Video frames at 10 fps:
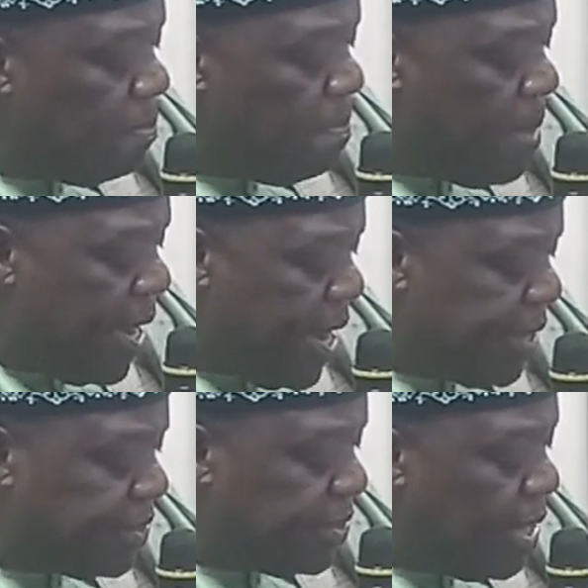
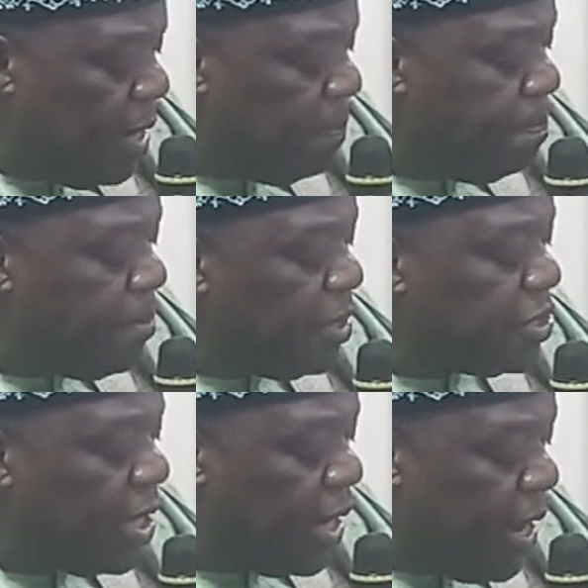biased and
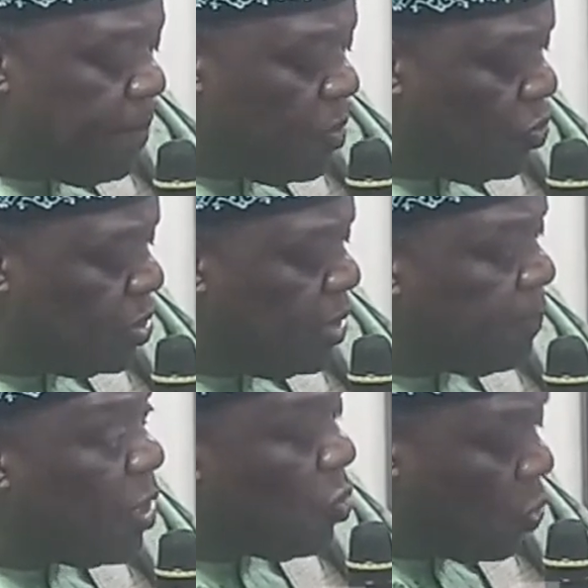pitch camp with
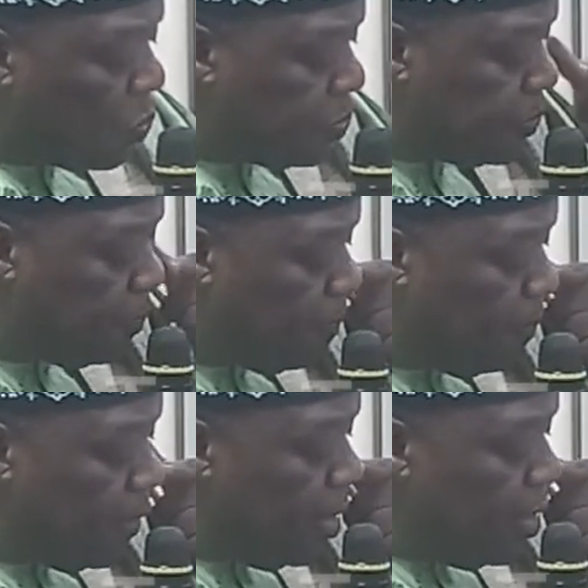different groups,
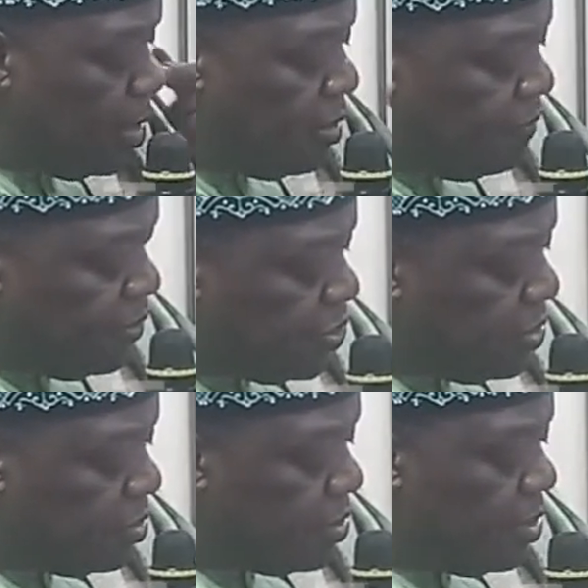
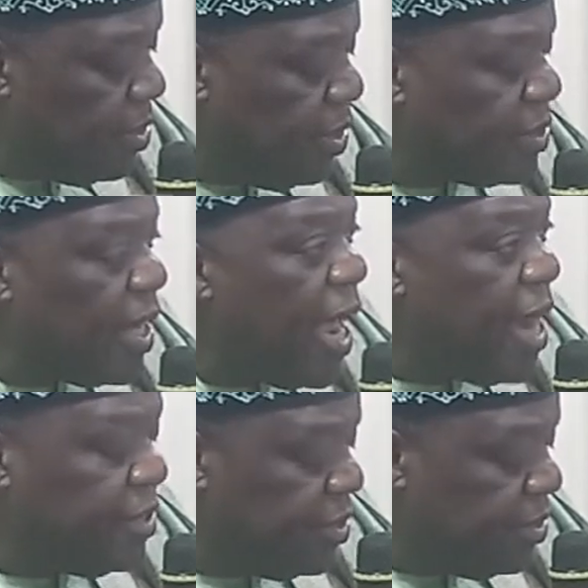divisions is
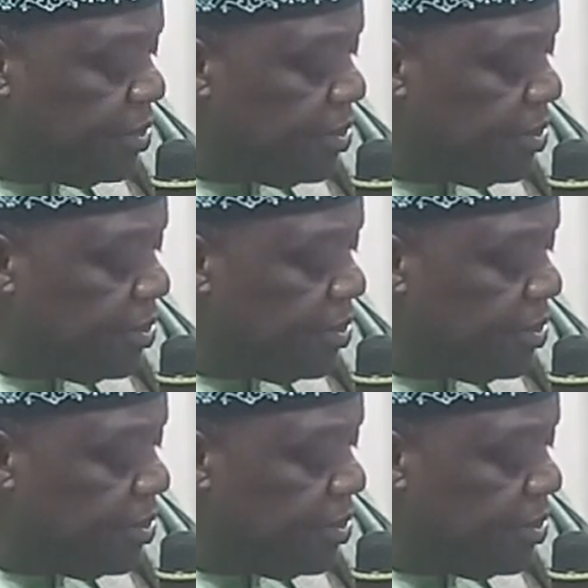heightened.